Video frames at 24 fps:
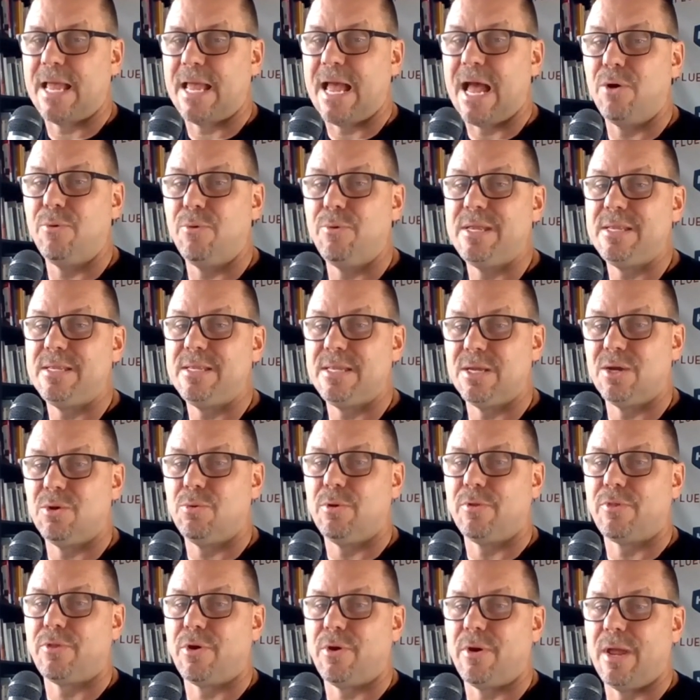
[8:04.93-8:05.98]
How we deal
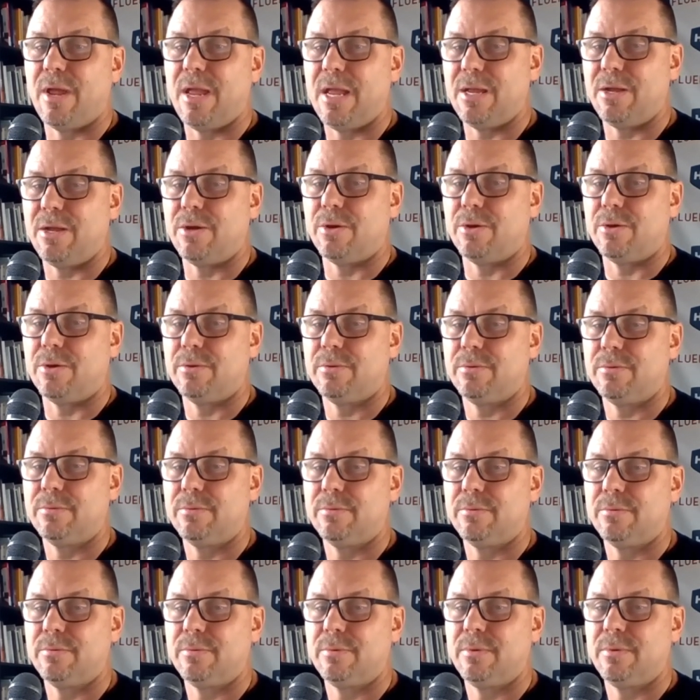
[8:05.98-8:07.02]
with our anger
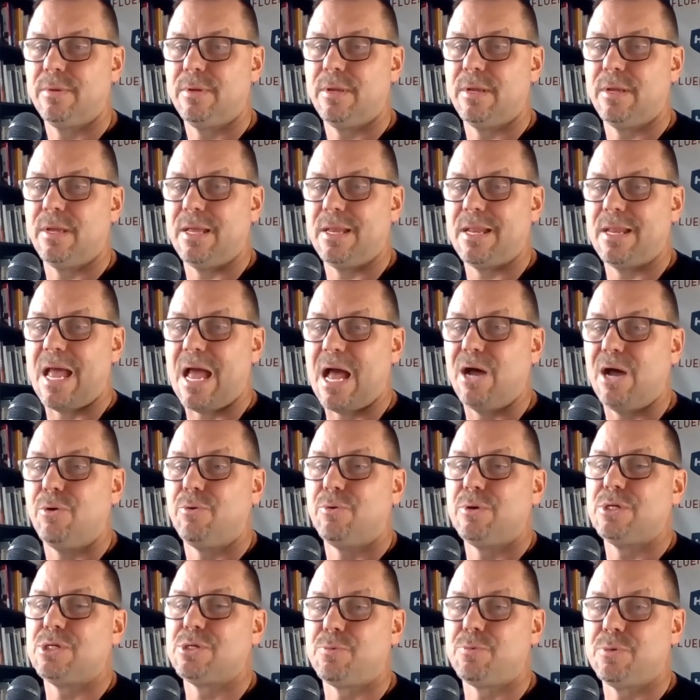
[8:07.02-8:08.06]
and how
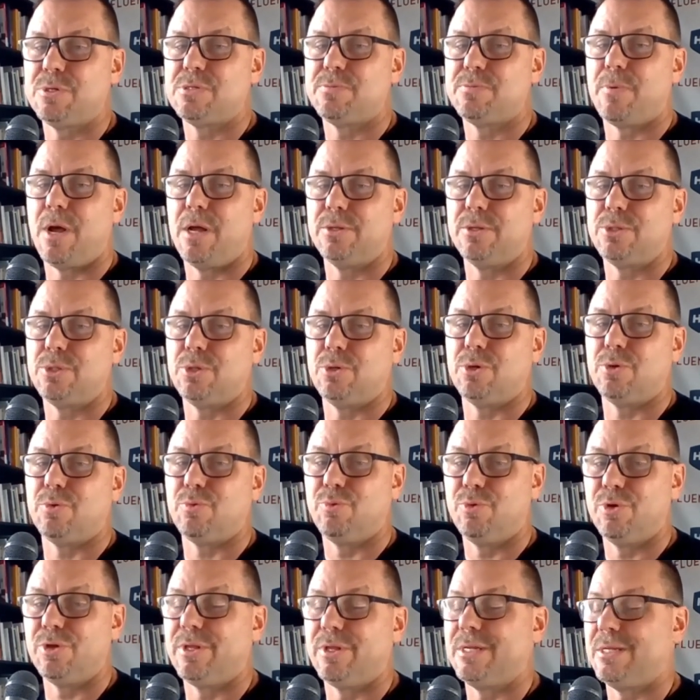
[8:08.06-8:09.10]
we respond to it
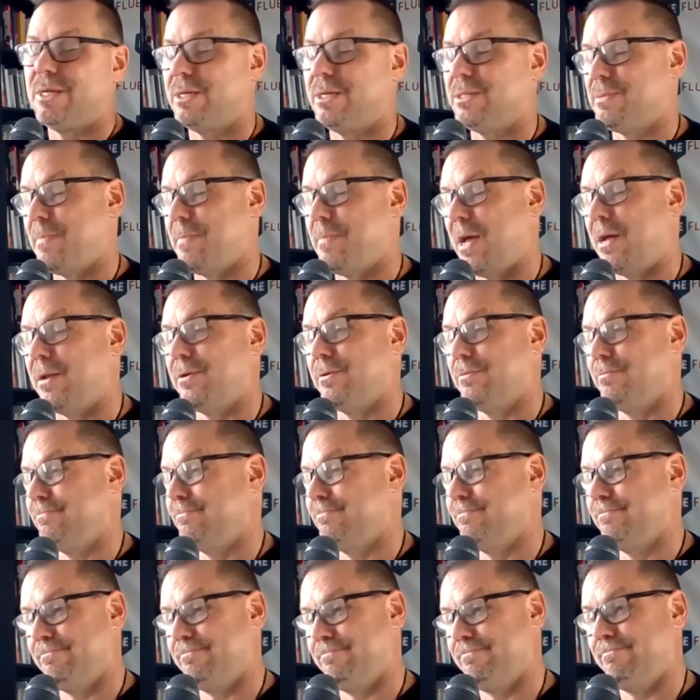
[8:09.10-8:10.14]
really does matter.
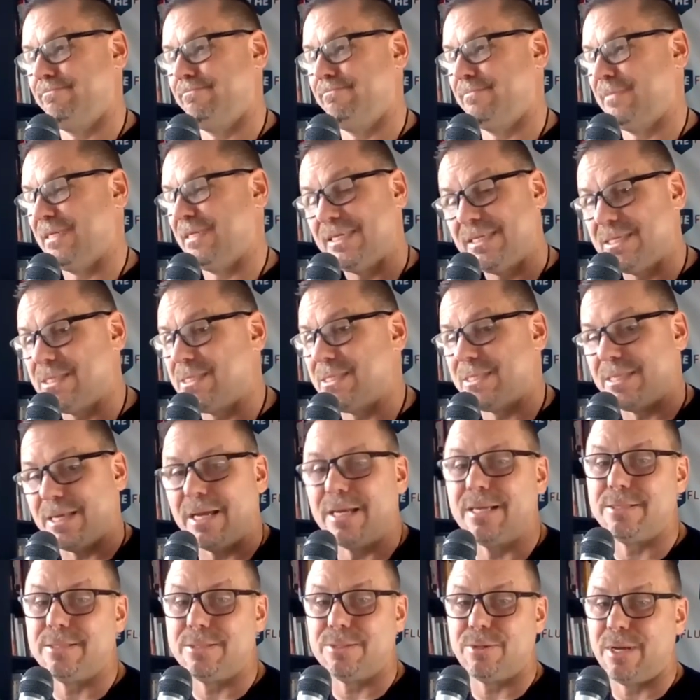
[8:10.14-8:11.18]
It just
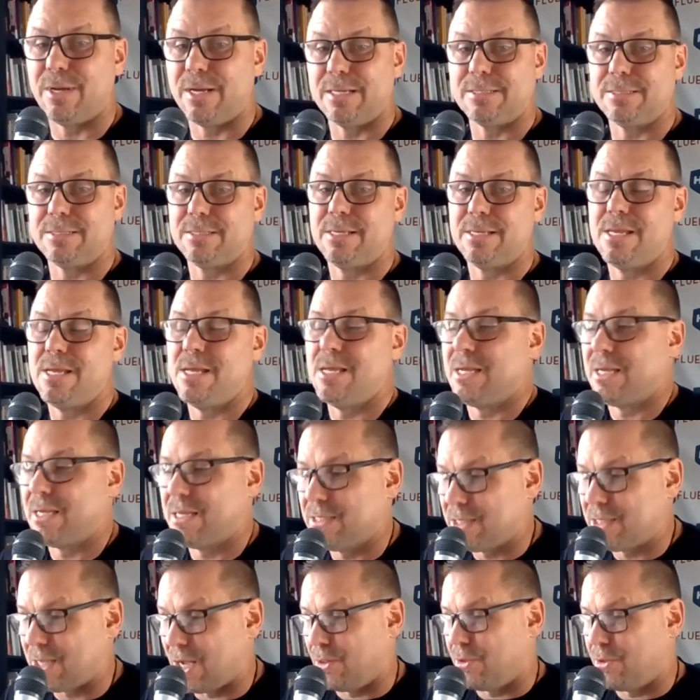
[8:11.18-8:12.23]
does, you guys
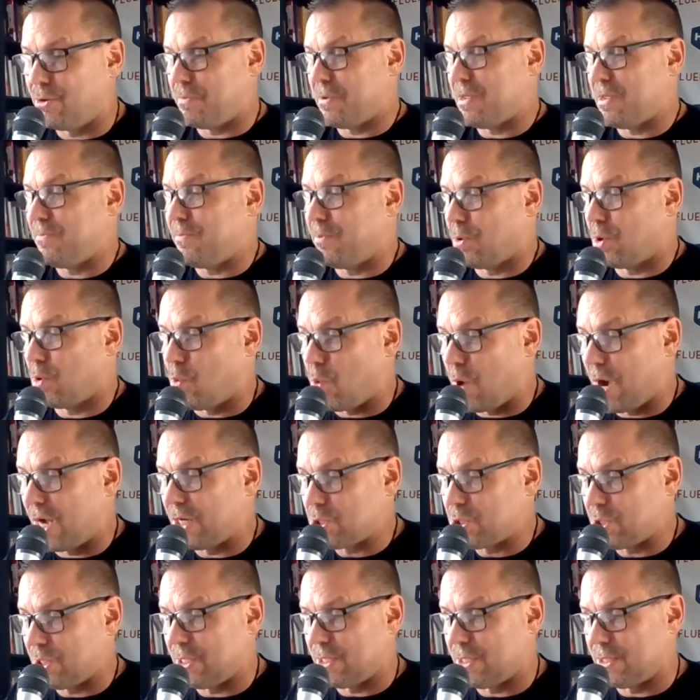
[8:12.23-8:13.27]
because other people are
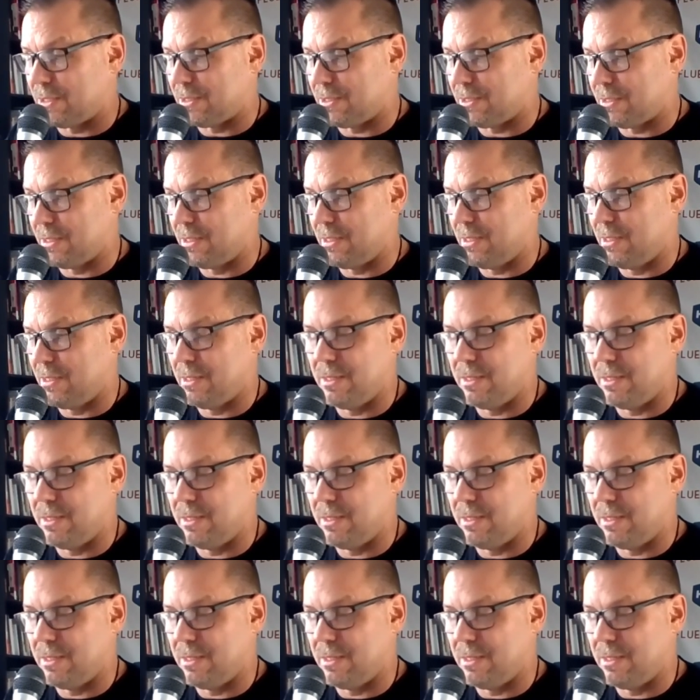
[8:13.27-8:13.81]
watching us.